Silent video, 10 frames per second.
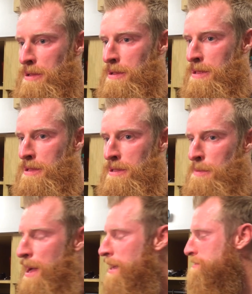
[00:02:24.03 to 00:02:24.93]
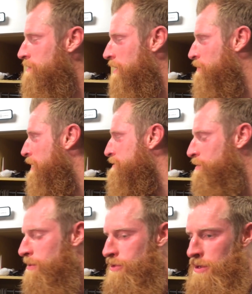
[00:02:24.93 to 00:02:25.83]
in, in, the box. You know, I probably
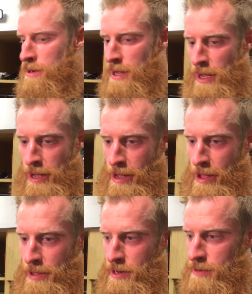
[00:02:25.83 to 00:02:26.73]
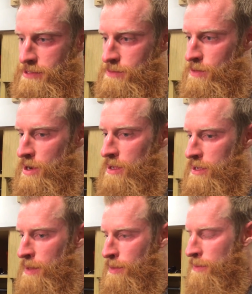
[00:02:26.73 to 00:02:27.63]
scored two. Uh, you know, we're all
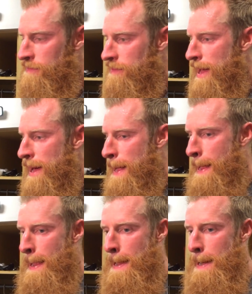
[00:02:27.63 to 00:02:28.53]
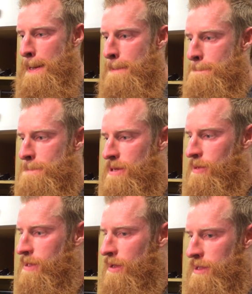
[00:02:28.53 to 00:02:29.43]
culpable for that. Um, you know,
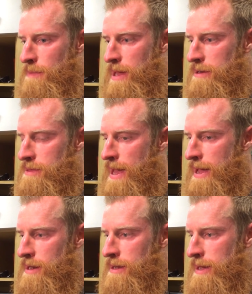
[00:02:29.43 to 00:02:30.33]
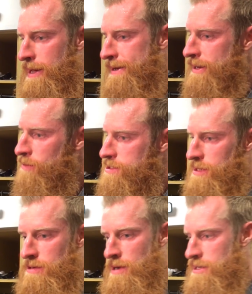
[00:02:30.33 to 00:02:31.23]
we can all get better at that, and, we're
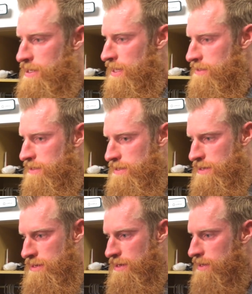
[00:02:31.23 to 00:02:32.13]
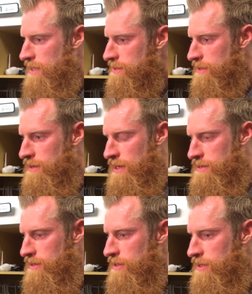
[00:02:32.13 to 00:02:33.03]
still creating chances. Uh, that's the,
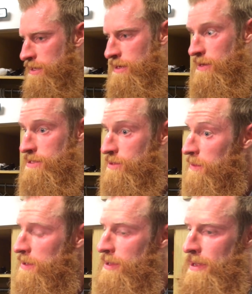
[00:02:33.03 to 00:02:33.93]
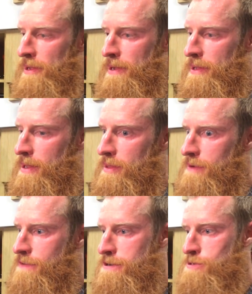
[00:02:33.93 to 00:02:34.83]
that's the good thing. You know, they scored uh,
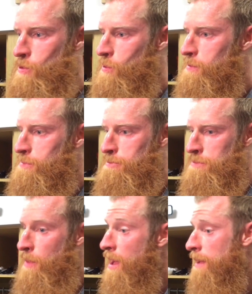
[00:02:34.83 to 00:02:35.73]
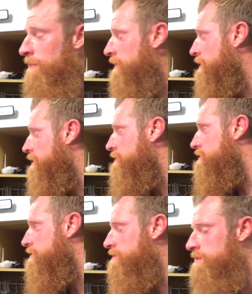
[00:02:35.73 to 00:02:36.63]
their first goal was a bomb.
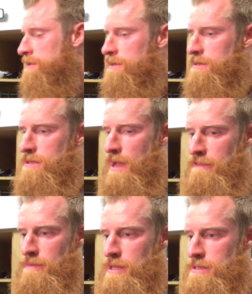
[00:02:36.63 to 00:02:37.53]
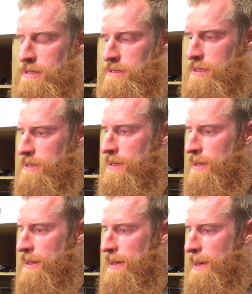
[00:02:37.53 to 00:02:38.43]
You know, it was, it was a shot from distance, and
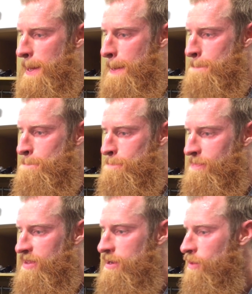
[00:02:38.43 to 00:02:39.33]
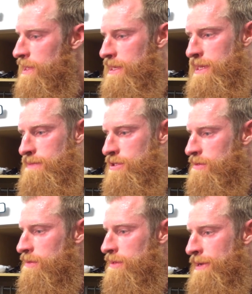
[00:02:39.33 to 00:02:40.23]
um, you know we need to keep
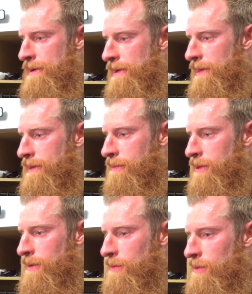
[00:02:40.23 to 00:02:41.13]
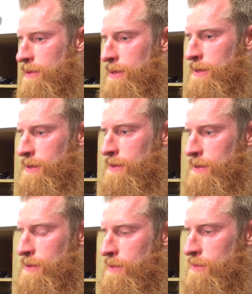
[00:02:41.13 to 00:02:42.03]
shooting. I think we were the you
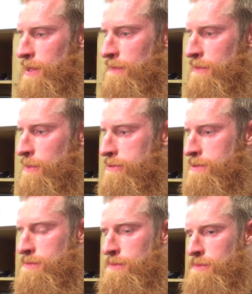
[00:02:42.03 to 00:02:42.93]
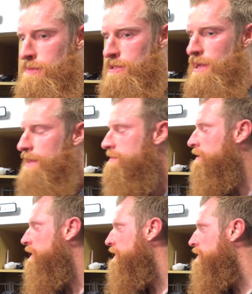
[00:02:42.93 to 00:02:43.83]
know we, we have the most shots
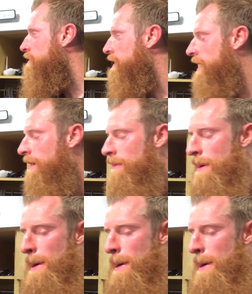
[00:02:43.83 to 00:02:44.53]
in the league right now,